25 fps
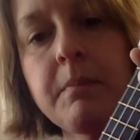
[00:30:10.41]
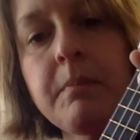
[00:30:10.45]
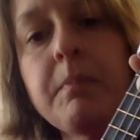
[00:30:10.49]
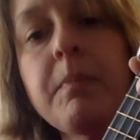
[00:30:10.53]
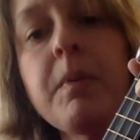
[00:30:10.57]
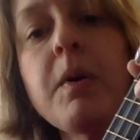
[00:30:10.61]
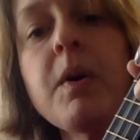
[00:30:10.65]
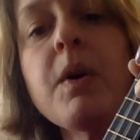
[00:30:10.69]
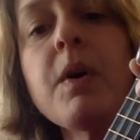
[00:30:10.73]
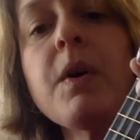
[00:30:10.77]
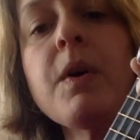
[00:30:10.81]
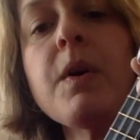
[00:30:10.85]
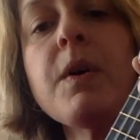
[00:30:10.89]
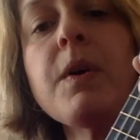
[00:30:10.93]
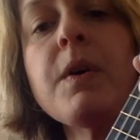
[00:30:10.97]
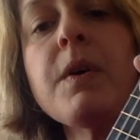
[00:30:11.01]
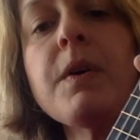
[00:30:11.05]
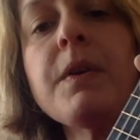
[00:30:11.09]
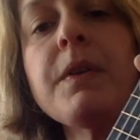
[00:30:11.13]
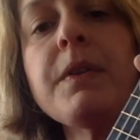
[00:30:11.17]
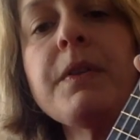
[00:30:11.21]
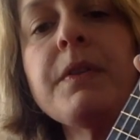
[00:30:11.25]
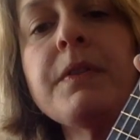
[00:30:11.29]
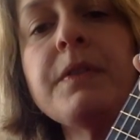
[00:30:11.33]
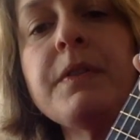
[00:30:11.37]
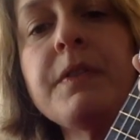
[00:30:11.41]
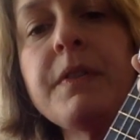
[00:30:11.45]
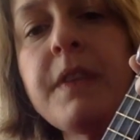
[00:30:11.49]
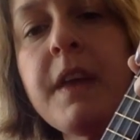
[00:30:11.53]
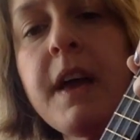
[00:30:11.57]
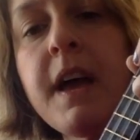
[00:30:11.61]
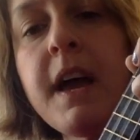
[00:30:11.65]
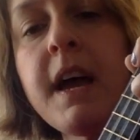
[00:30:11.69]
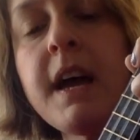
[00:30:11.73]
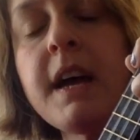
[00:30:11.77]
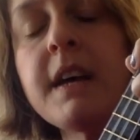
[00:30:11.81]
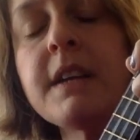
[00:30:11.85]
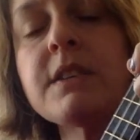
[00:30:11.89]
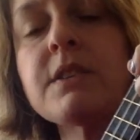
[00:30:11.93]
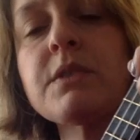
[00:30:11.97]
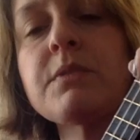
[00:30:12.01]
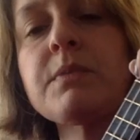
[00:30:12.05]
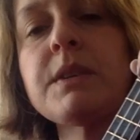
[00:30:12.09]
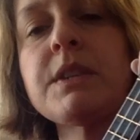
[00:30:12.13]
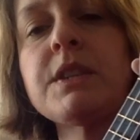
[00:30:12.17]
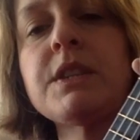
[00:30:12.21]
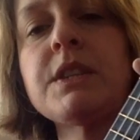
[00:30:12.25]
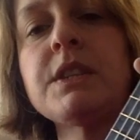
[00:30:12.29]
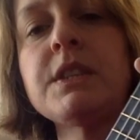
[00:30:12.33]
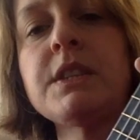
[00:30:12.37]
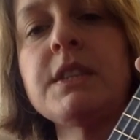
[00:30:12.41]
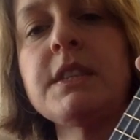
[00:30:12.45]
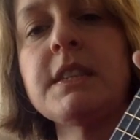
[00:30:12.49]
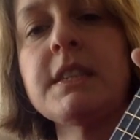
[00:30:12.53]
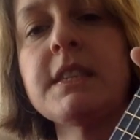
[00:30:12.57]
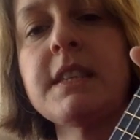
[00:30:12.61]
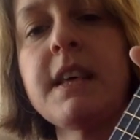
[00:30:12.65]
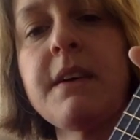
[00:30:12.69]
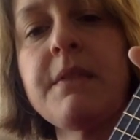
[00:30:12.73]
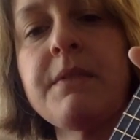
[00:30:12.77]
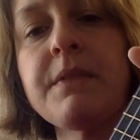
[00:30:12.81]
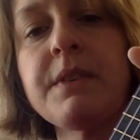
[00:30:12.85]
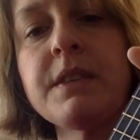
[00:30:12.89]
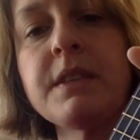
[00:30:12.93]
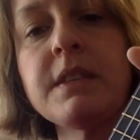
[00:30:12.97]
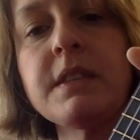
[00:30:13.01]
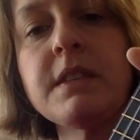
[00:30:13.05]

Birthday. Switch to G7